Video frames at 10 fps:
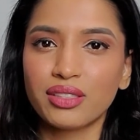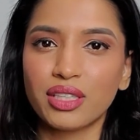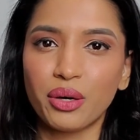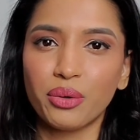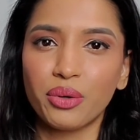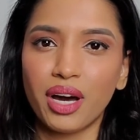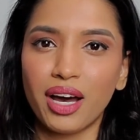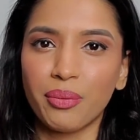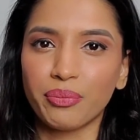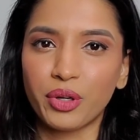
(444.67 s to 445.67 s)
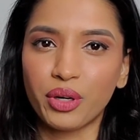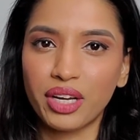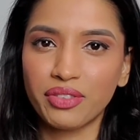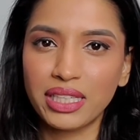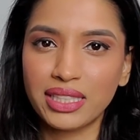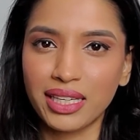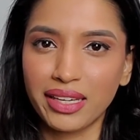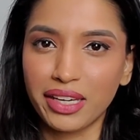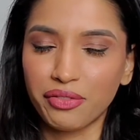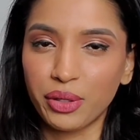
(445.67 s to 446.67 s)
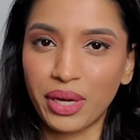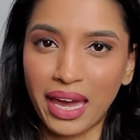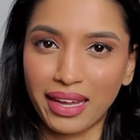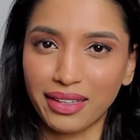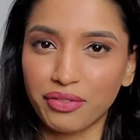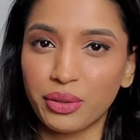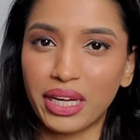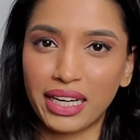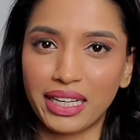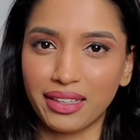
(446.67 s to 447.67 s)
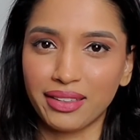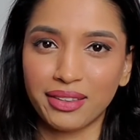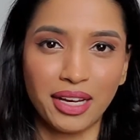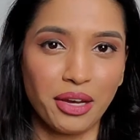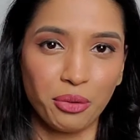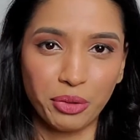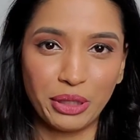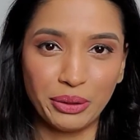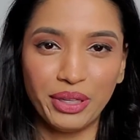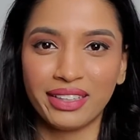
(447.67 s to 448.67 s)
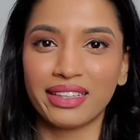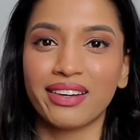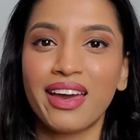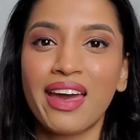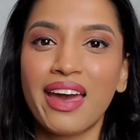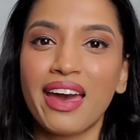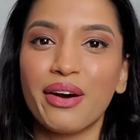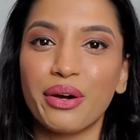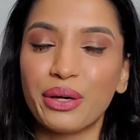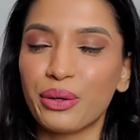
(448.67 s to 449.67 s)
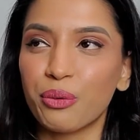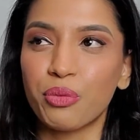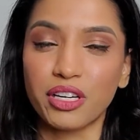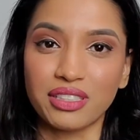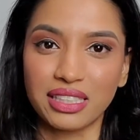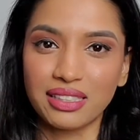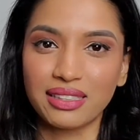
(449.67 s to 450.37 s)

So go to FIT if you can, if you get in, I hope you do, or go to Parsons.